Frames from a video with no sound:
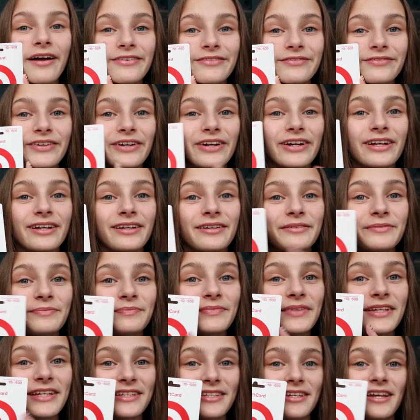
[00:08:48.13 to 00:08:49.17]
I'm very
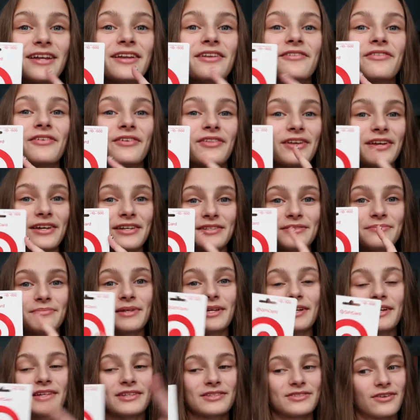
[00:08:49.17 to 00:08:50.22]
excited for this
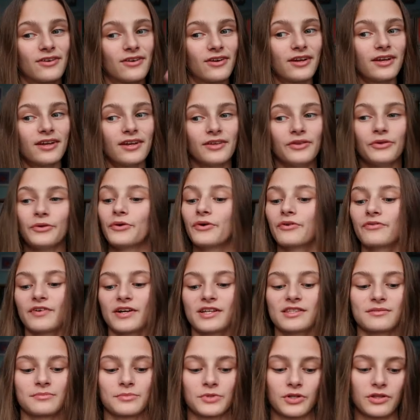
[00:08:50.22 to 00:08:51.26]
because Target you can
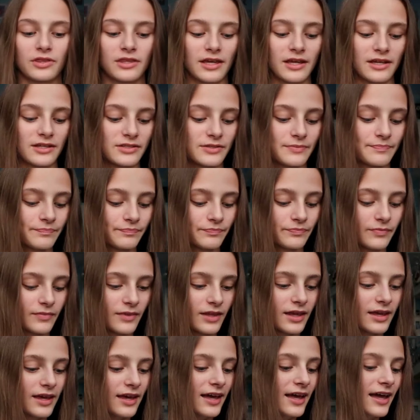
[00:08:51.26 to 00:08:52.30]
find some good things.
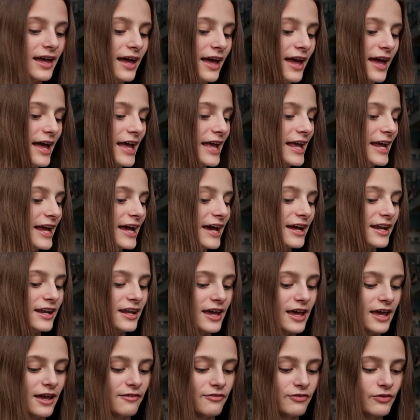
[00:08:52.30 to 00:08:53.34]

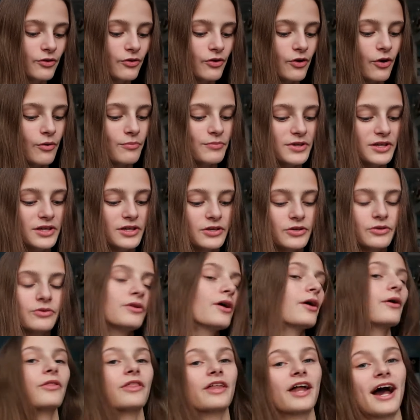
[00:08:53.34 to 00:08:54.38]
And if you know me, you
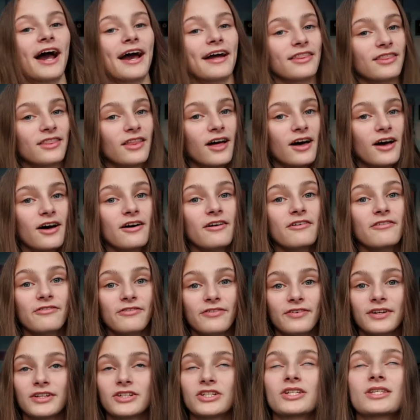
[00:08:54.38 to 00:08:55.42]
know that I
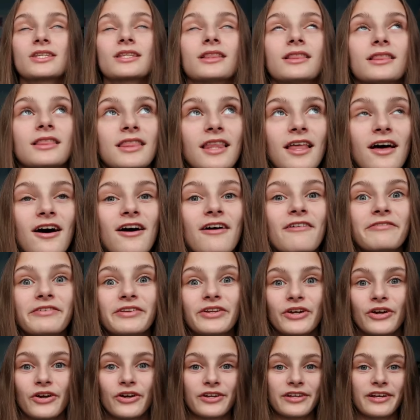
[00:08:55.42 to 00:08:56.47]
love, just love
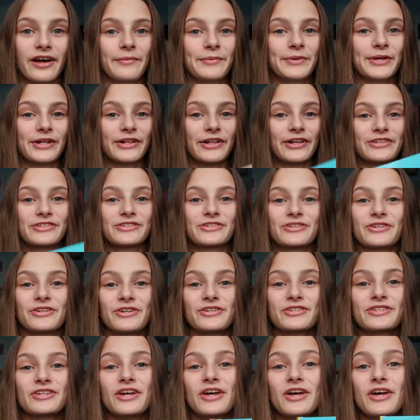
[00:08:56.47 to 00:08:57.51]
nerd gummy
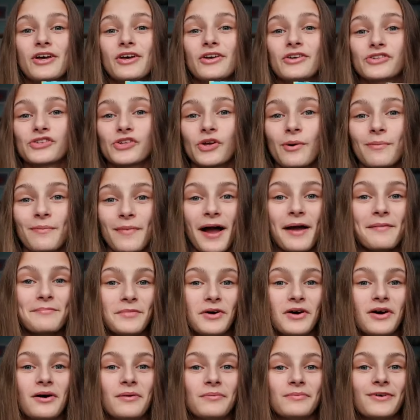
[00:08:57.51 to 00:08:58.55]
clusters. So my
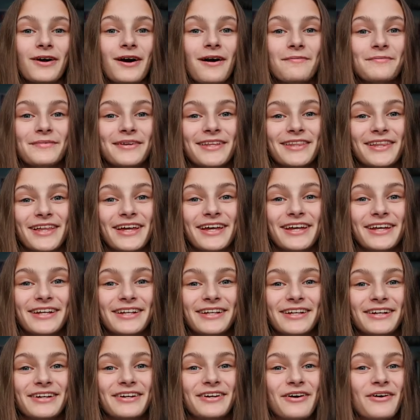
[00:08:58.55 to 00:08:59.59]
mom got me
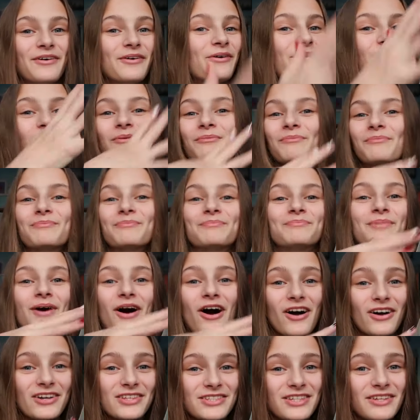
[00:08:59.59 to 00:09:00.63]
like a whole
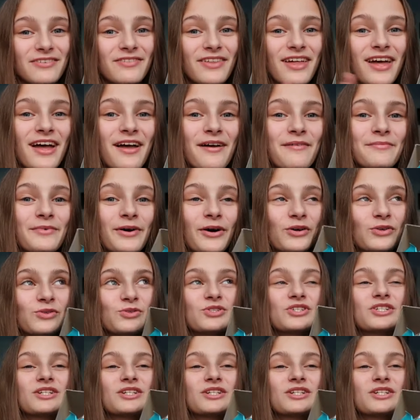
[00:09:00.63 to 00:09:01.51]
box of them, whole